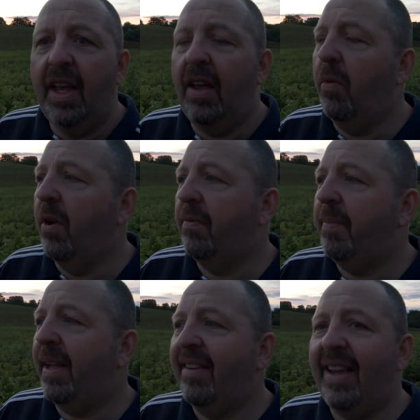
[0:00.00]
it works
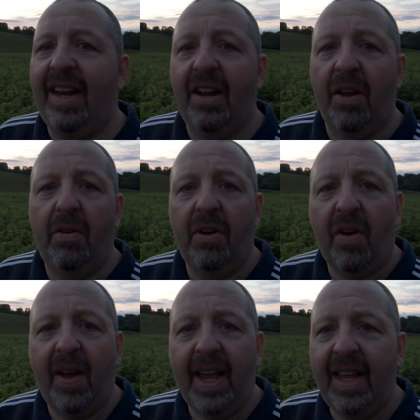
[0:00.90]
better in low
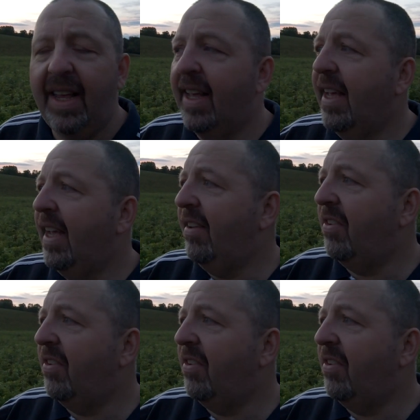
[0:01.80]
light, it's